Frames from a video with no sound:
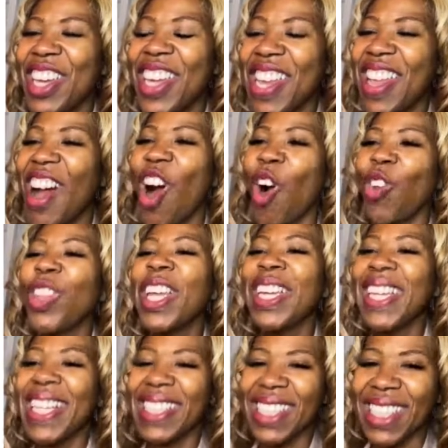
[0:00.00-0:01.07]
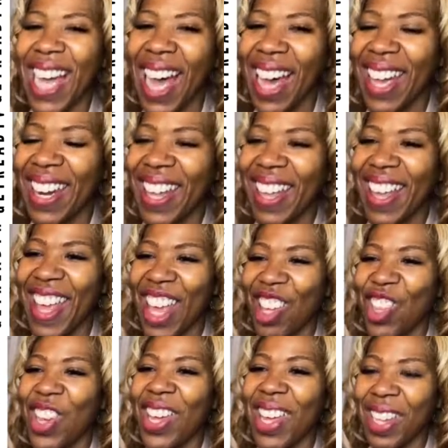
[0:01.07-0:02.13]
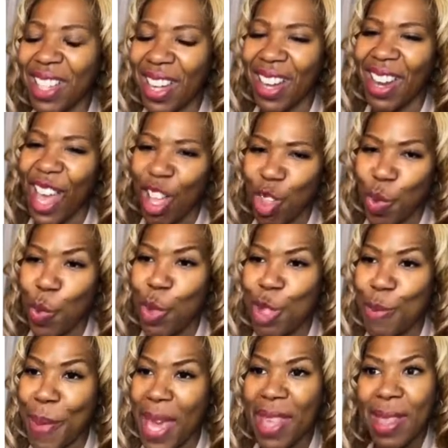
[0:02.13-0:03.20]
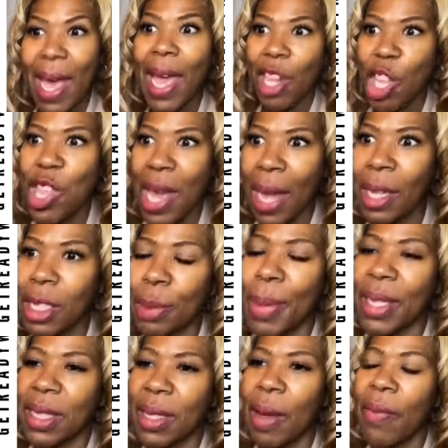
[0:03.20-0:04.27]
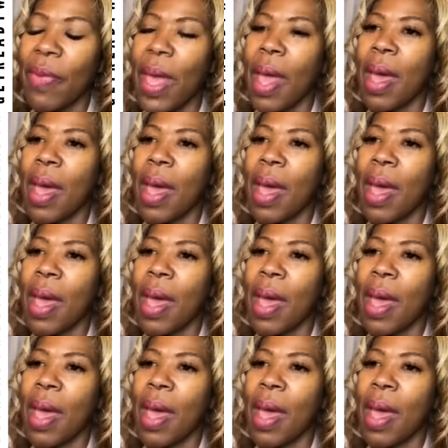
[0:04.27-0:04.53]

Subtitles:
only deciding in your intellectual space. I have to challenge myself that.